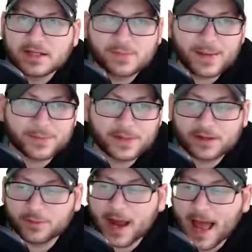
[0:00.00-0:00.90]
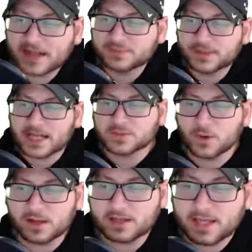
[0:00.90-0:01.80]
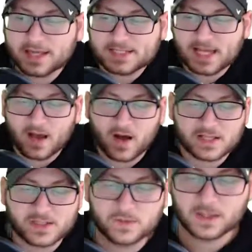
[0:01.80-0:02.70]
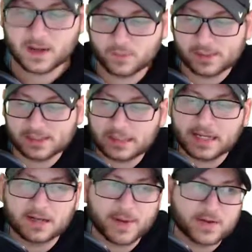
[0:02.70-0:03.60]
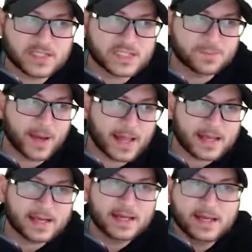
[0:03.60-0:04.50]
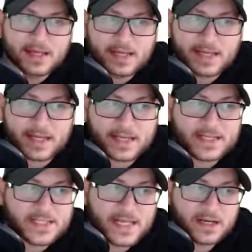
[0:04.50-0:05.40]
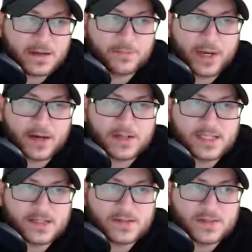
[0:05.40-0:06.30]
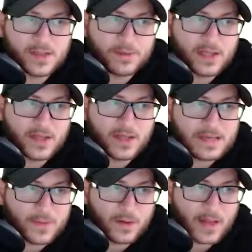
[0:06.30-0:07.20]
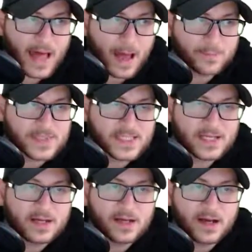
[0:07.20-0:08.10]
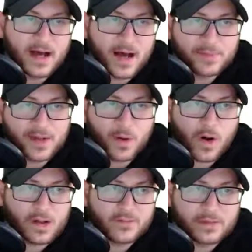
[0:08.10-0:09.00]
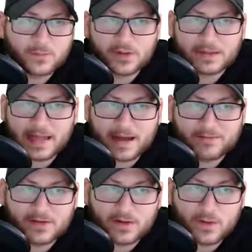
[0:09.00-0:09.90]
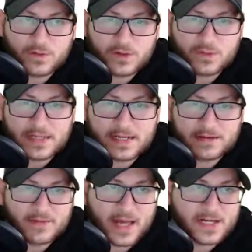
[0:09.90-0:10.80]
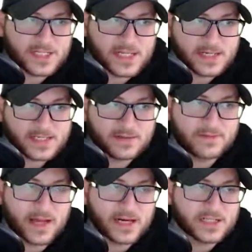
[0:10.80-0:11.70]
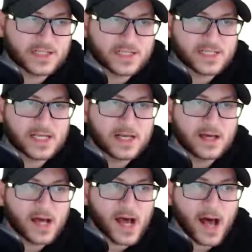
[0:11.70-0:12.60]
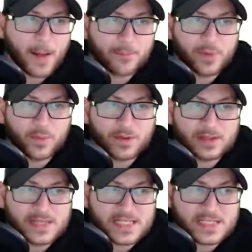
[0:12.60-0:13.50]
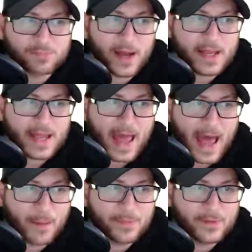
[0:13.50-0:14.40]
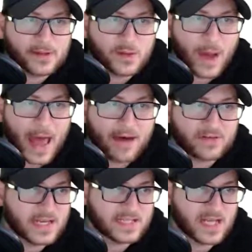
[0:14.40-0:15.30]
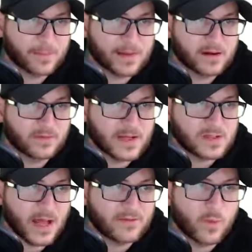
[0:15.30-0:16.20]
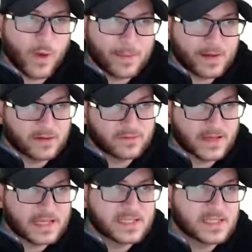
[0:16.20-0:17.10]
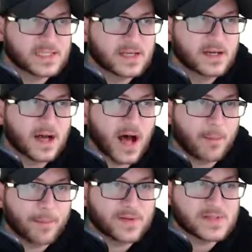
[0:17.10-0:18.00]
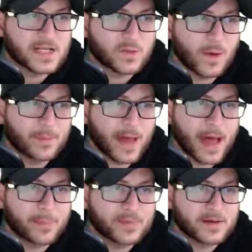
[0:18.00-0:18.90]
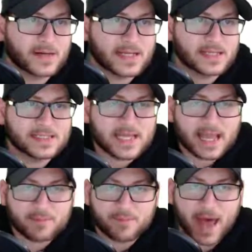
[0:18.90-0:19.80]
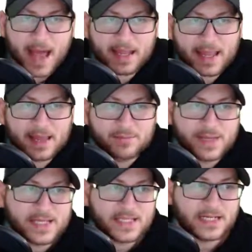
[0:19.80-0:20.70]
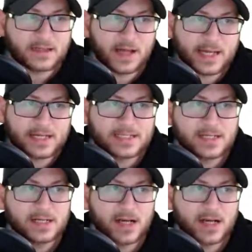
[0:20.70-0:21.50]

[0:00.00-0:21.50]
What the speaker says: to be able to interact, but that's one of the things also that I really like about Spike is in comparison to some of the other email apps, all of them really have their own unique advantages and disadvantages. But with the Spike app, you have a desktop interface, you have a web interface. I'm using the web app. There is a Mac and PC client.